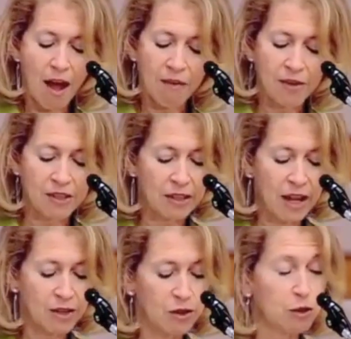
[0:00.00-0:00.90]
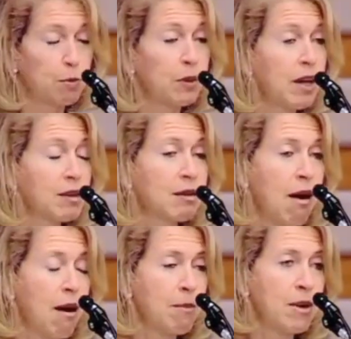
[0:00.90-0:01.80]
of his lectures plus
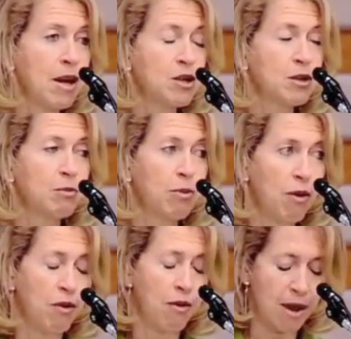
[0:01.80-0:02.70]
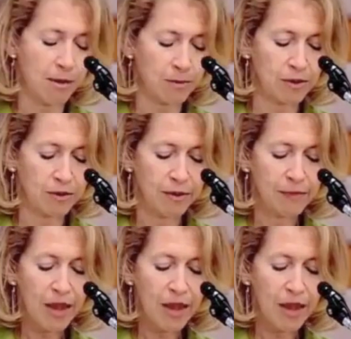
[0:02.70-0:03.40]
combination programs.